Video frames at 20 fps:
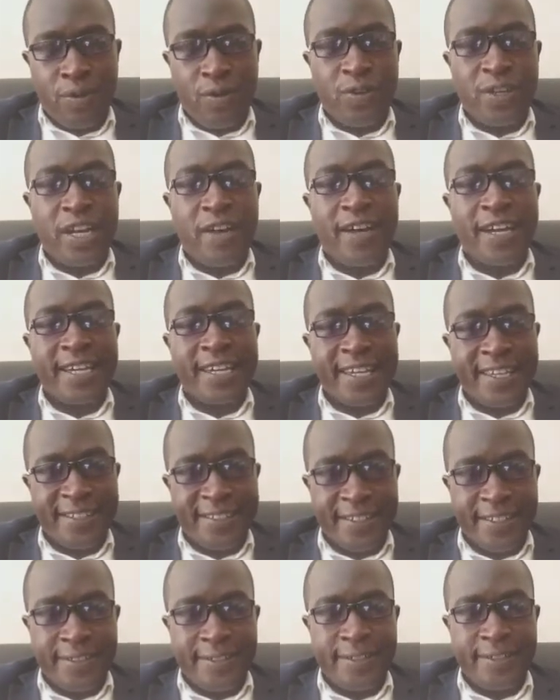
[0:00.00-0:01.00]
on our
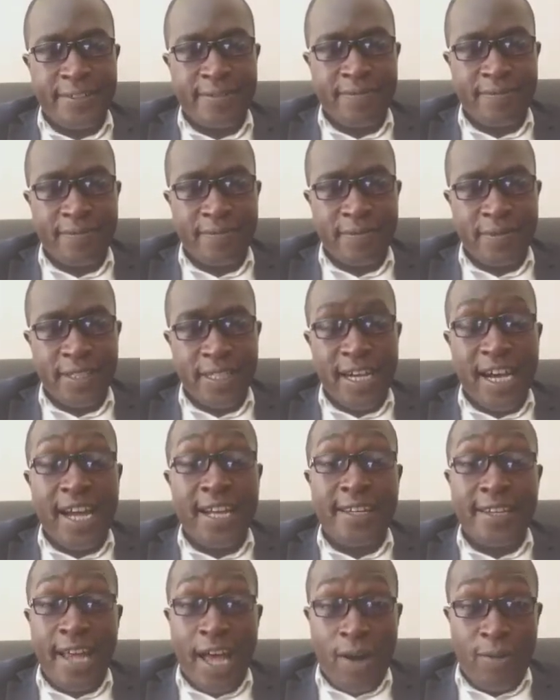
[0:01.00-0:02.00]
cases.
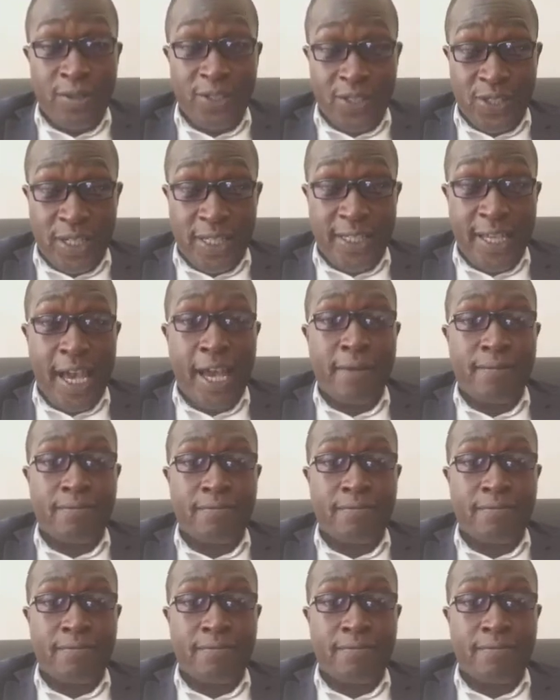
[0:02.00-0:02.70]
And now is the time.